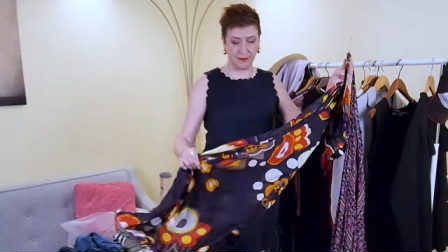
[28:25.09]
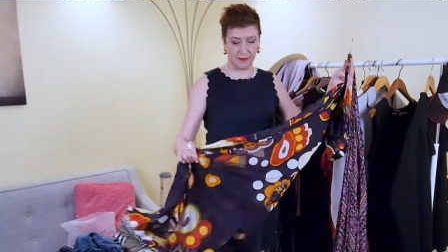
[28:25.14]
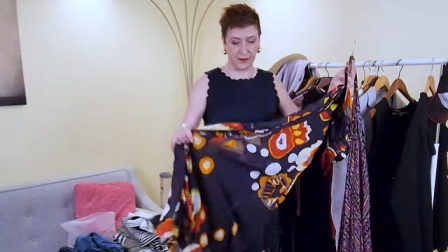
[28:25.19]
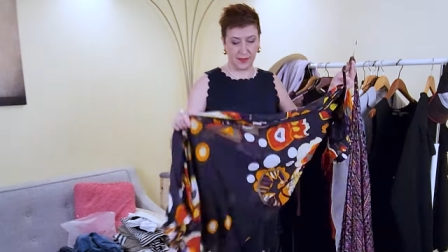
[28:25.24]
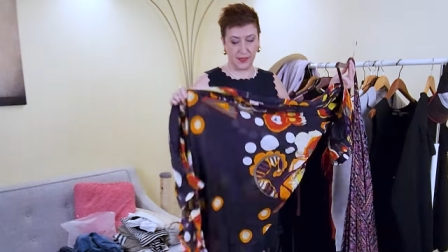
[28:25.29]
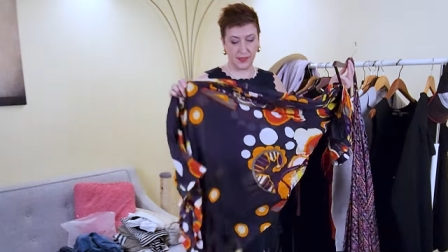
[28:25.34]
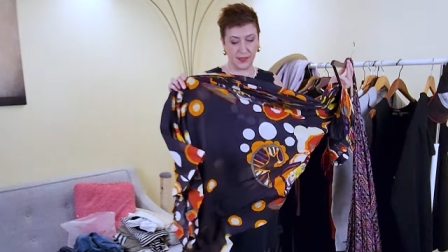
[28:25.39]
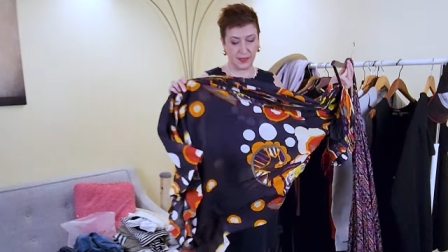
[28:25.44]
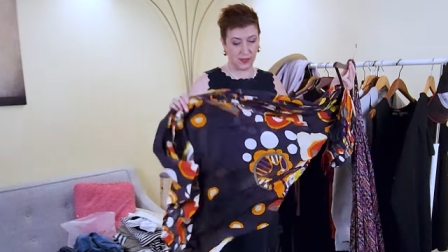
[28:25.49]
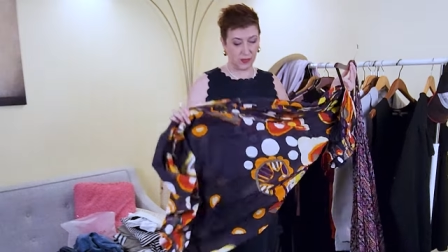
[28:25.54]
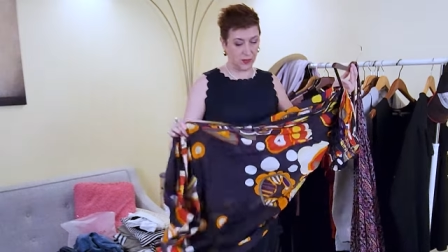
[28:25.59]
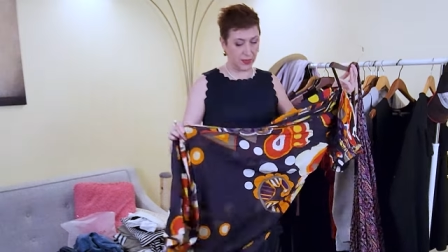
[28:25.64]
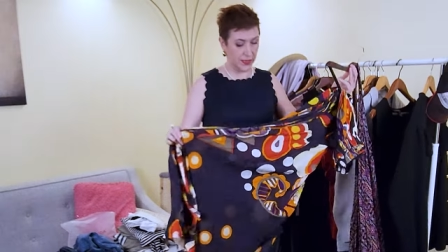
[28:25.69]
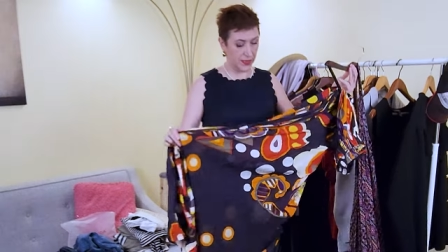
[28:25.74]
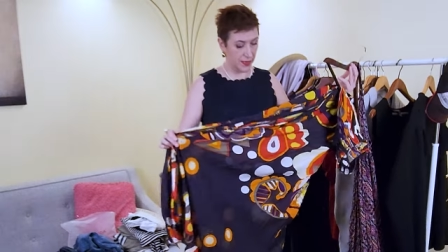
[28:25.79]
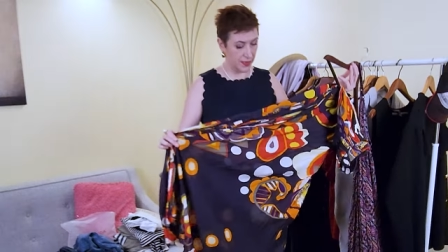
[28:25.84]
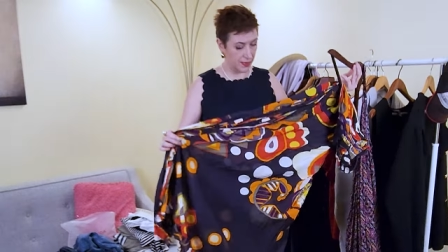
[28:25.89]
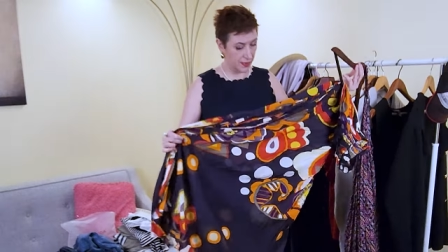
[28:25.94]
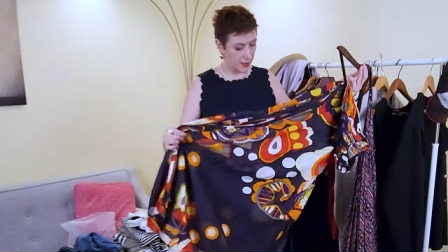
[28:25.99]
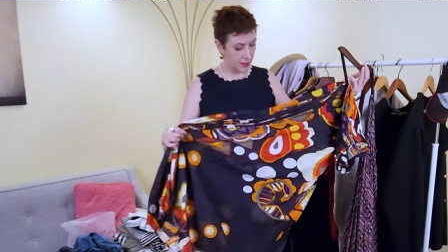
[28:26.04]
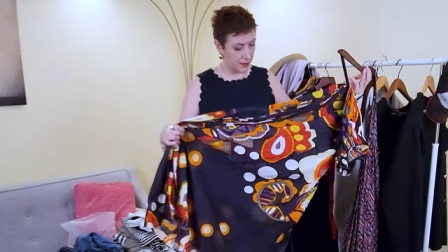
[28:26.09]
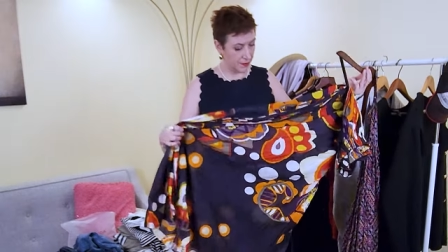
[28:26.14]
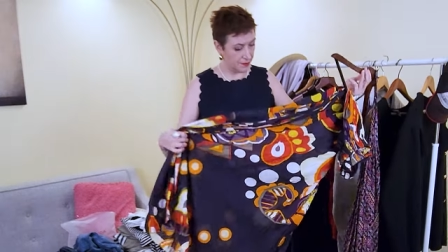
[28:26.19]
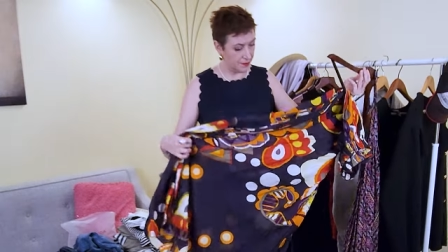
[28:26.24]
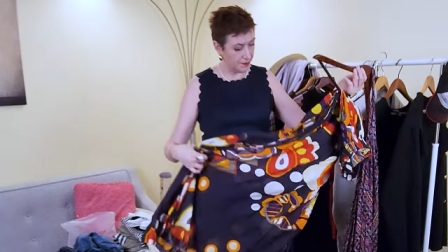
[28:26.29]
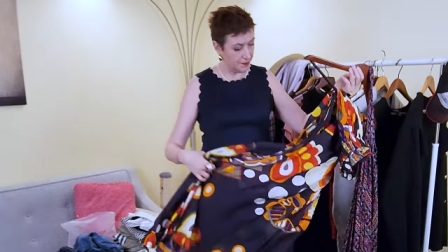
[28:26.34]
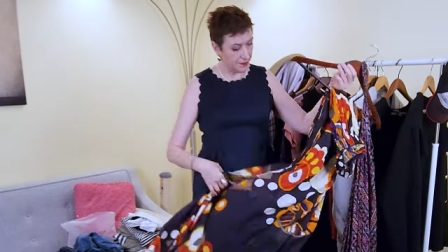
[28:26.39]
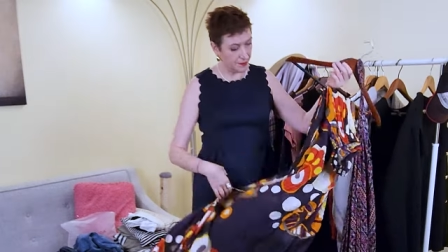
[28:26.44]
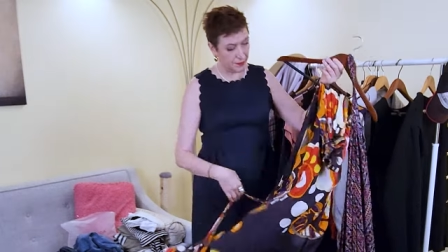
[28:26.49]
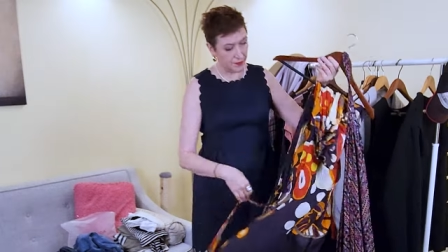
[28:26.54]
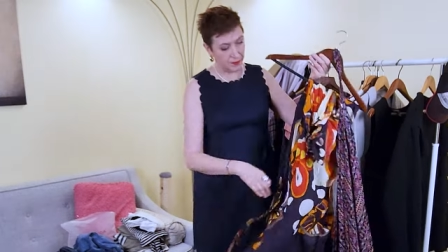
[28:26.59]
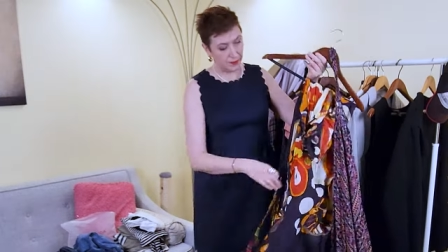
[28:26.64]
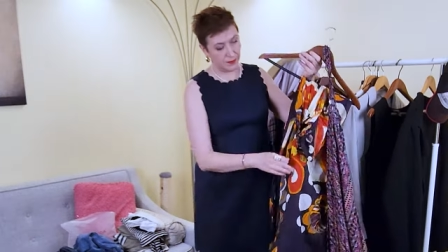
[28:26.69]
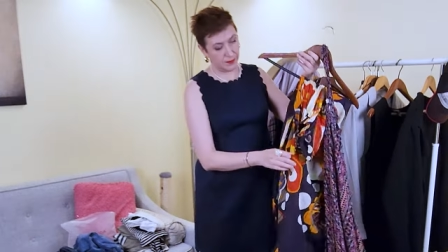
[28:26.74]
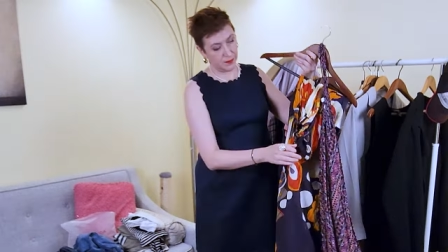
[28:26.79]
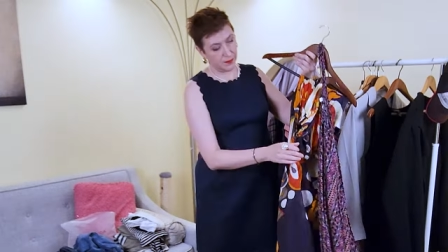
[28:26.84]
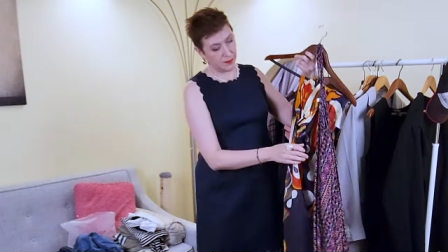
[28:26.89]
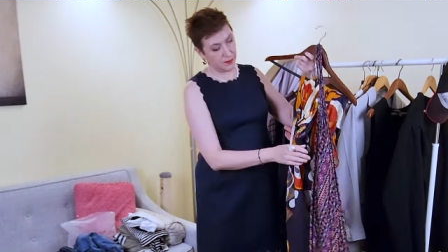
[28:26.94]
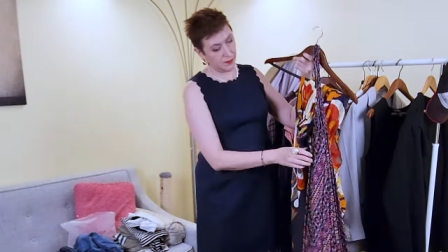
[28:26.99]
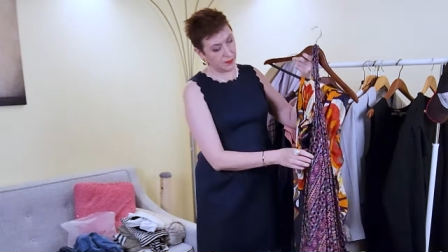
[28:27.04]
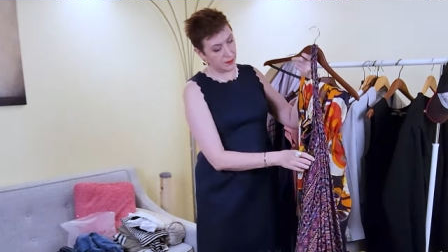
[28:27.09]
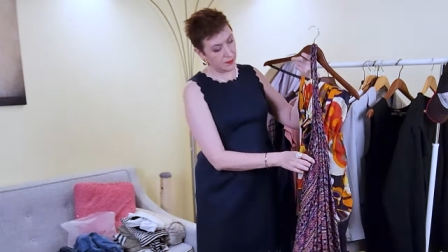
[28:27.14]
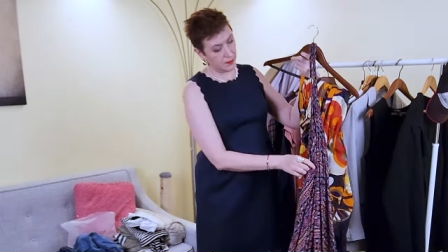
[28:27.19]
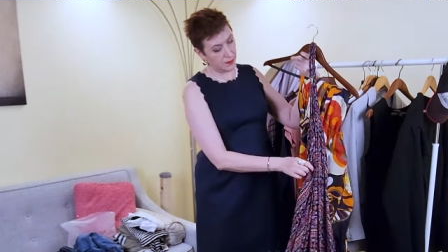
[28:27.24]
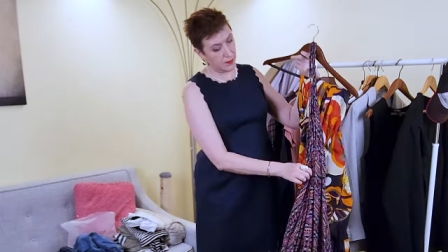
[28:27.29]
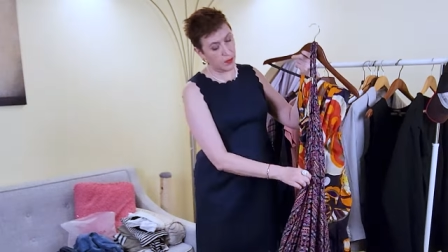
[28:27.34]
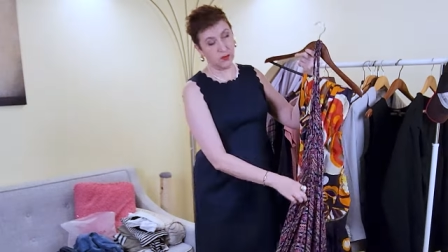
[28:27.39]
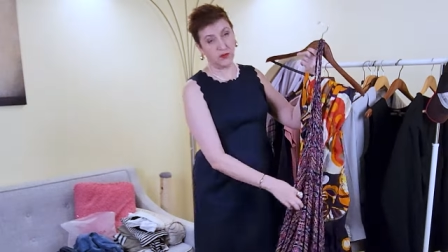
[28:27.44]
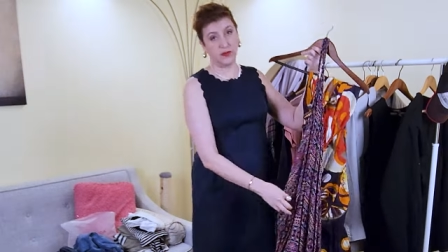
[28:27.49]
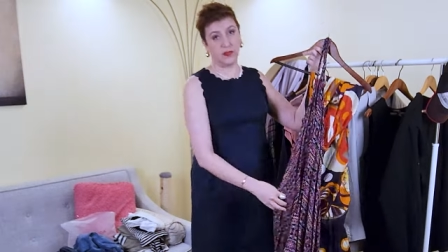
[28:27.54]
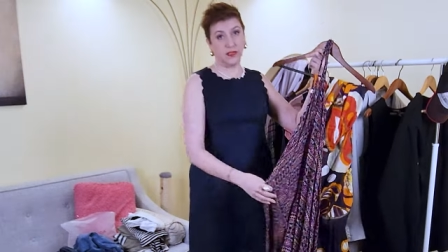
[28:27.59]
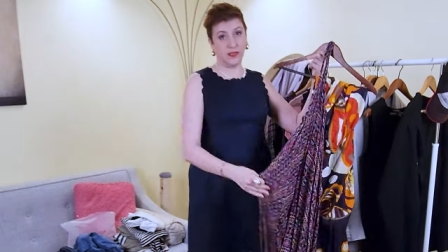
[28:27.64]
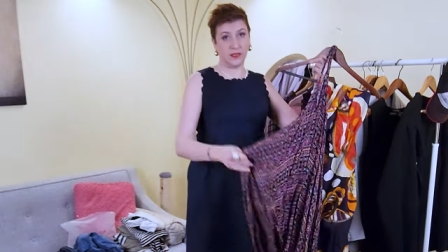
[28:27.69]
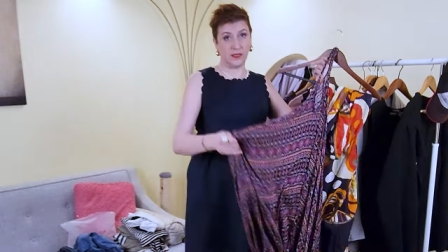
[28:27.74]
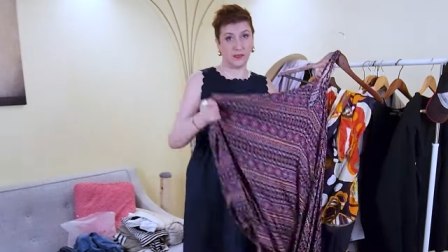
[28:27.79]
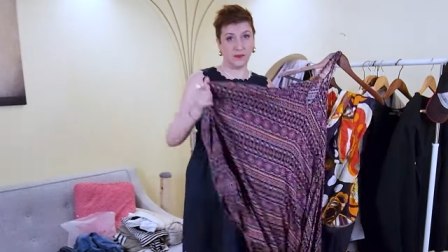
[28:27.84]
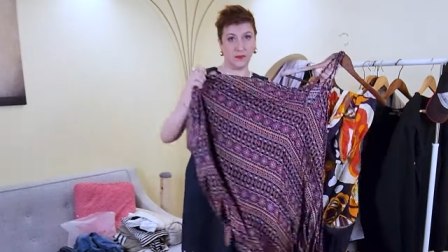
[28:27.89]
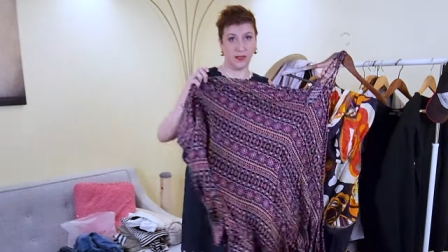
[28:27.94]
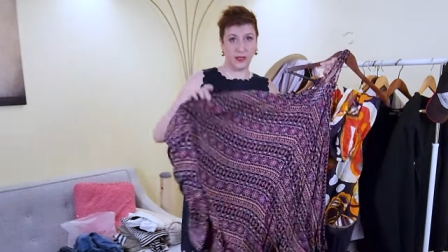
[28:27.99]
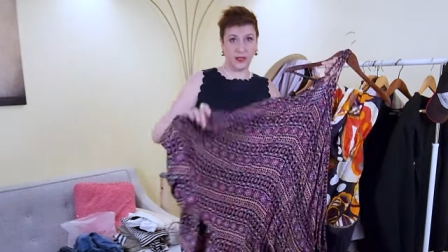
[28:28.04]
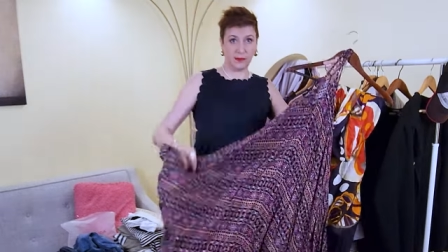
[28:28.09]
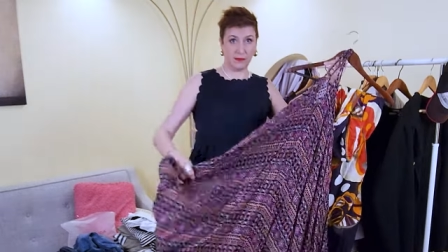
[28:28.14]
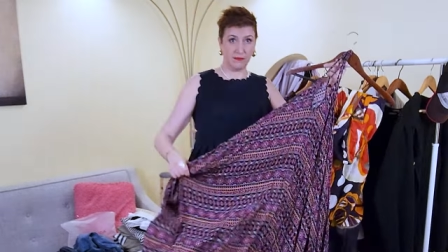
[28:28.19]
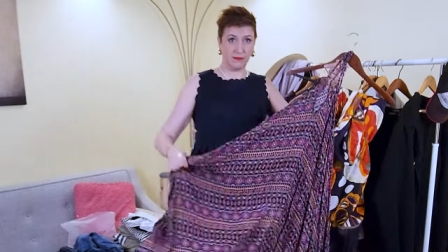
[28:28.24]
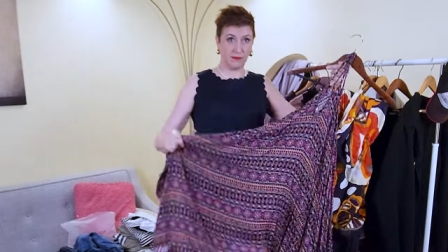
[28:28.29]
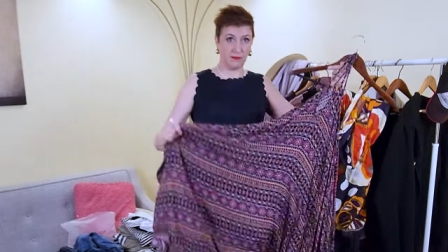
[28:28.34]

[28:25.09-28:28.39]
this dress or this one.